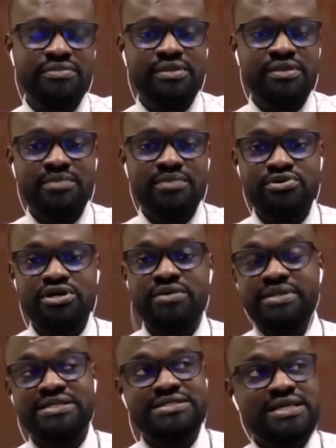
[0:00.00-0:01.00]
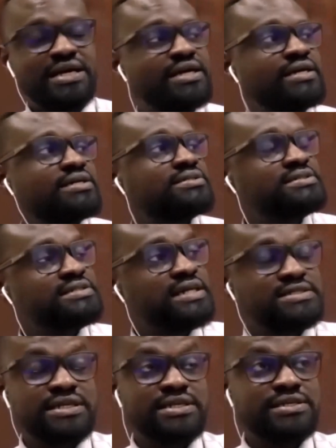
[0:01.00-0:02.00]
a program that I
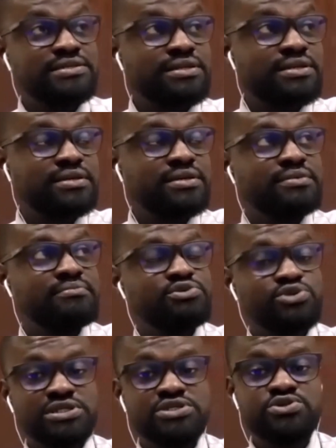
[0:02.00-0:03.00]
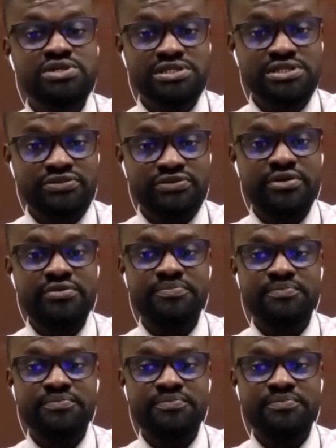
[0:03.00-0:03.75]
started in 2023.